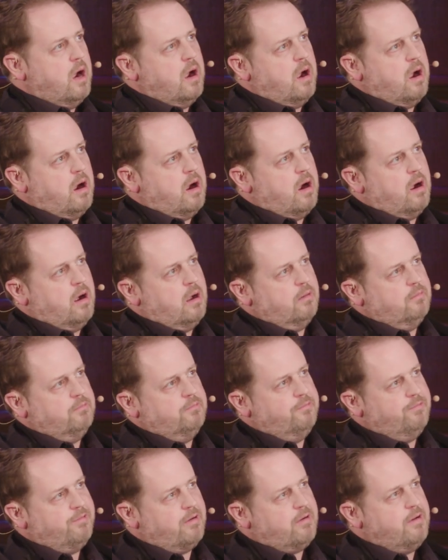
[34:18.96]
are
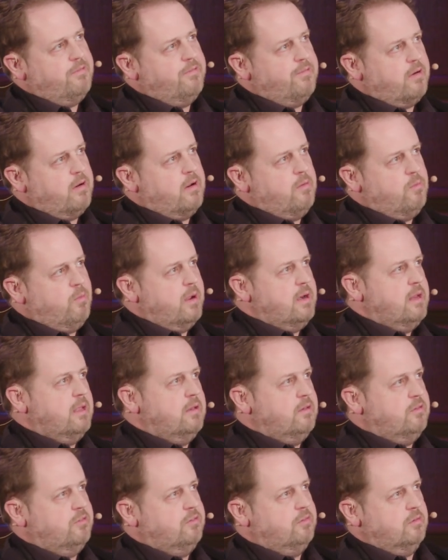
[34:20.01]
very, very
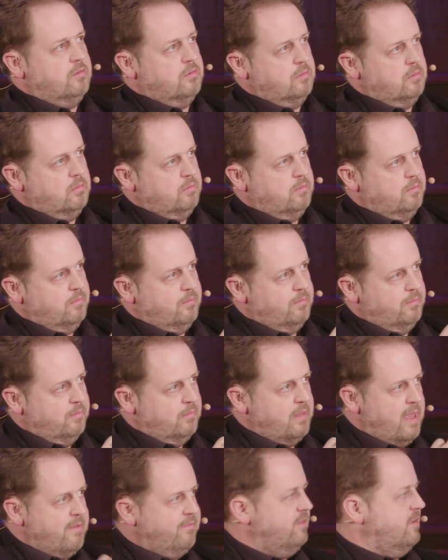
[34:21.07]
wedded to
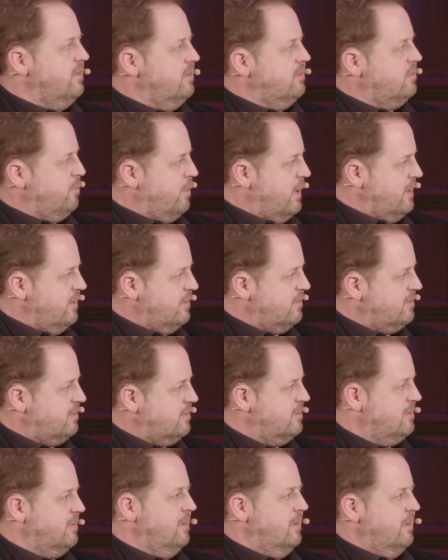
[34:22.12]

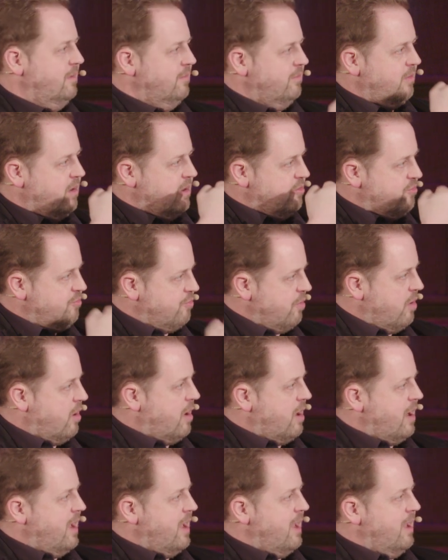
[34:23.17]
evidence-based, very
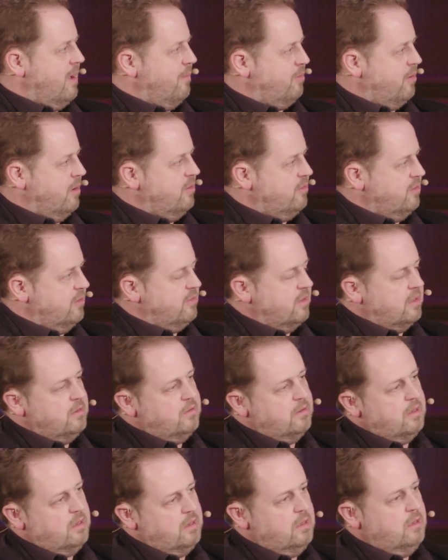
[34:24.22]
dry approaches.
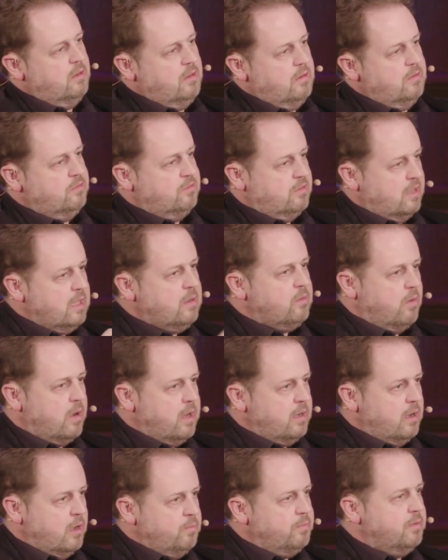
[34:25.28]
And you say
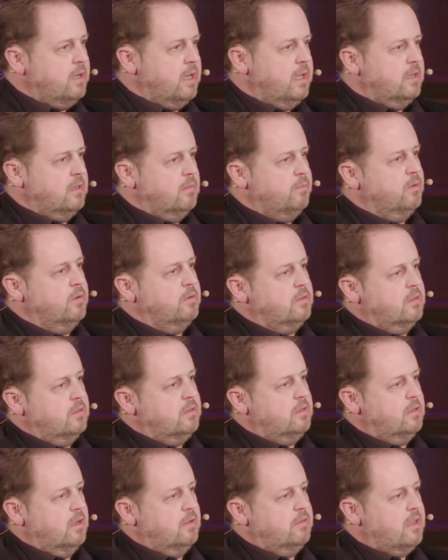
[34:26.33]
quite openly in the book that,
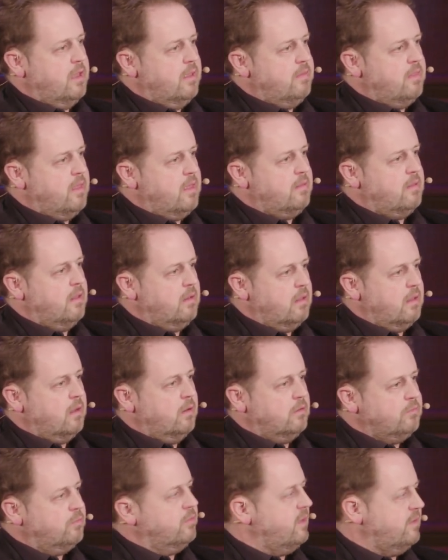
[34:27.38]
you know, they're a
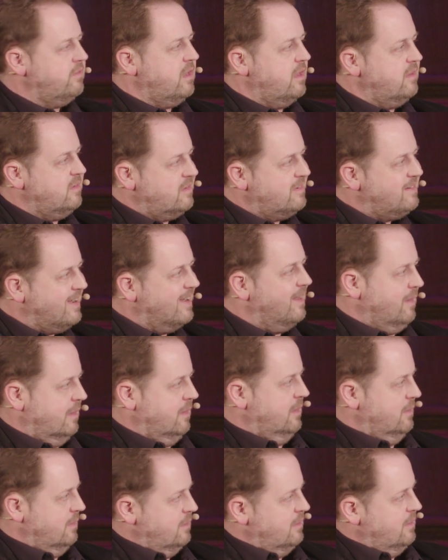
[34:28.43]
lot of what they say is
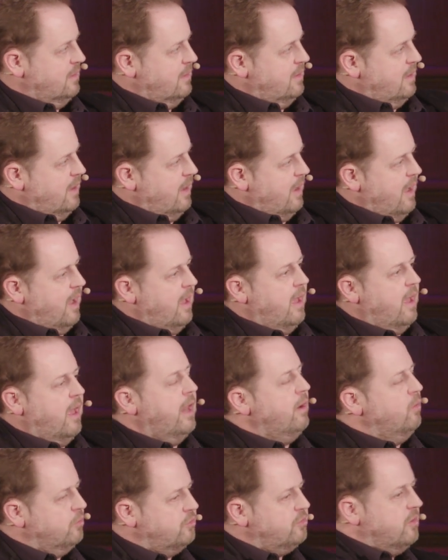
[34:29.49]
dull, mm-hmm.
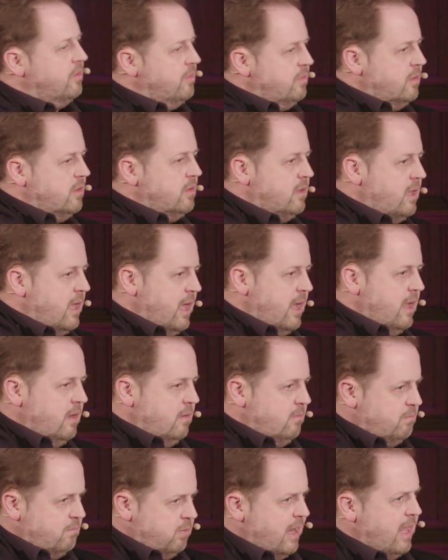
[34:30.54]
And also that they
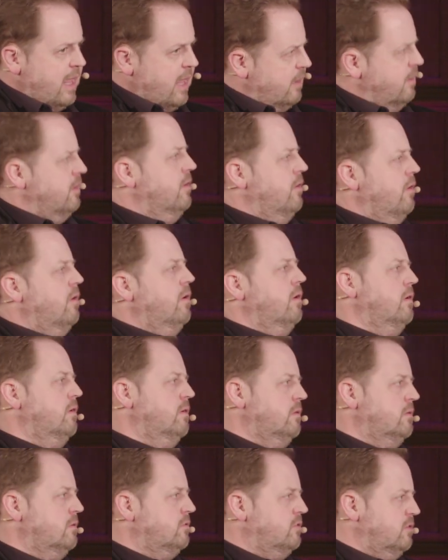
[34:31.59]
play underdog
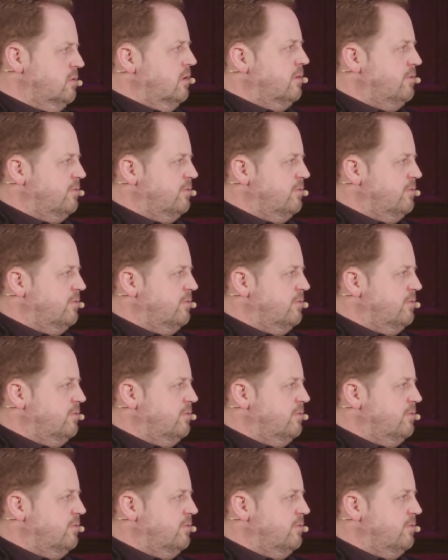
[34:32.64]
too